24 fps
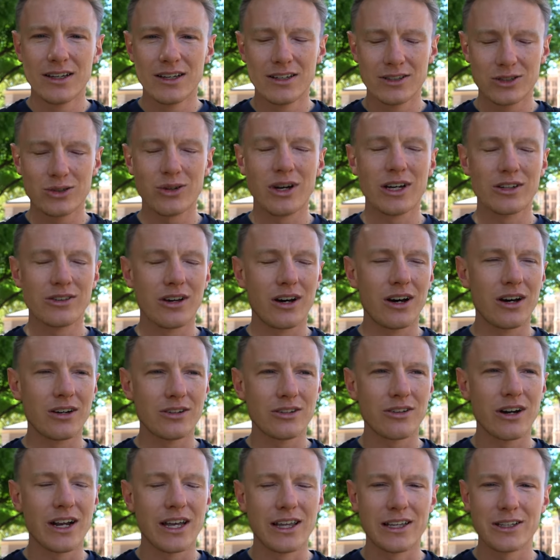So I thought, oh
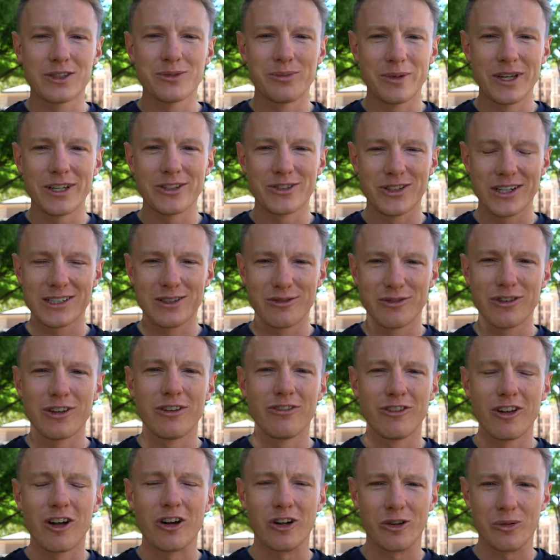great, this would be interesting for the
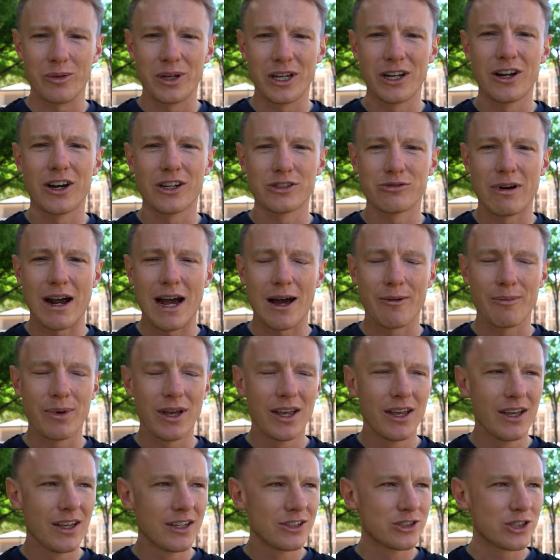vlog, it'd be a nice rap.
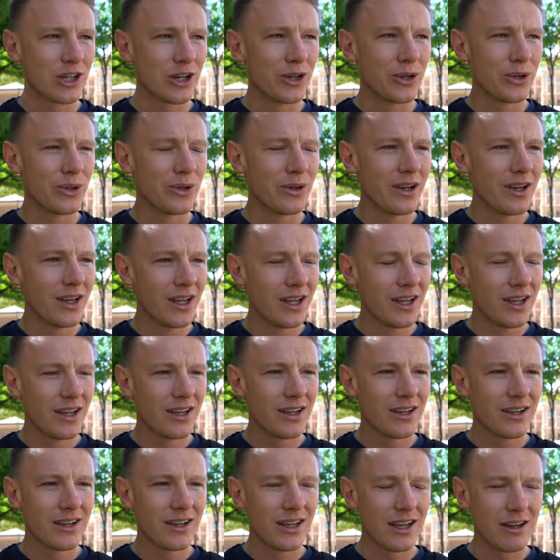So
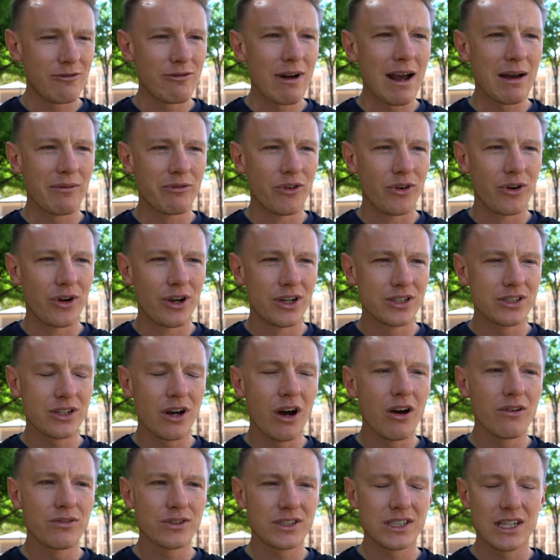he rapped for us.
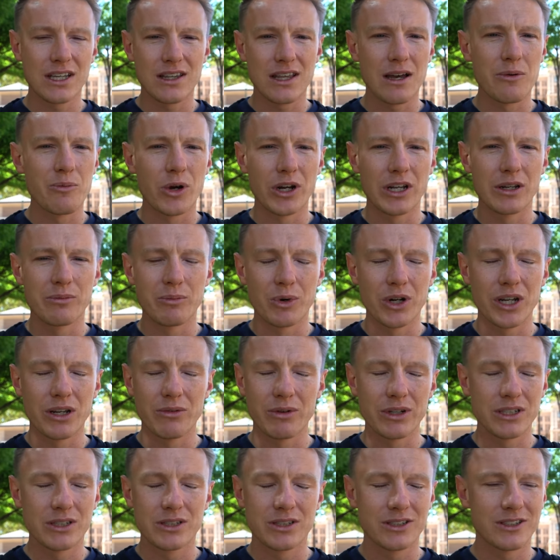Obviously, he then wanted money,
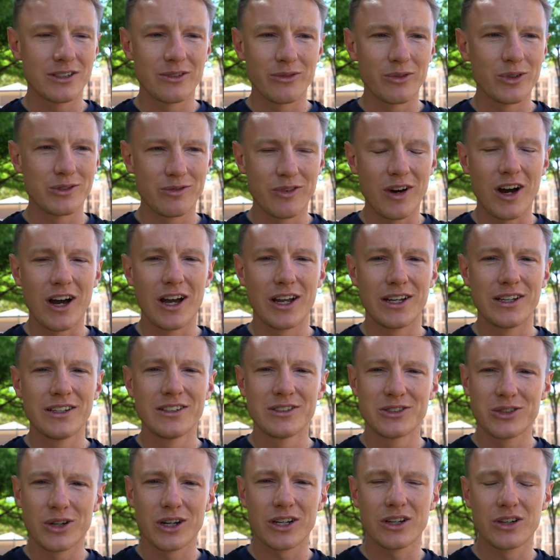which was fine.
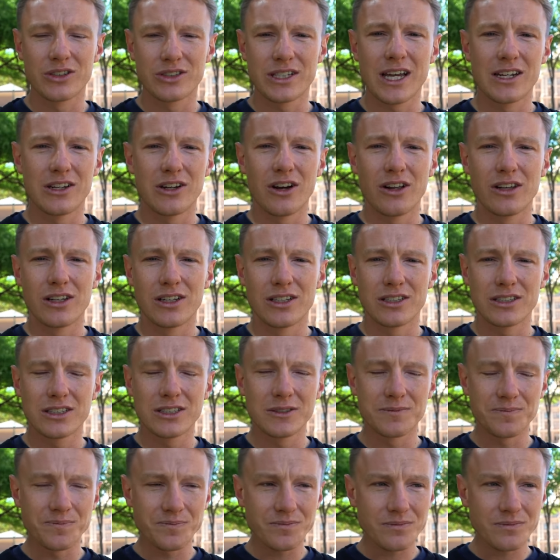So I got ten dollars.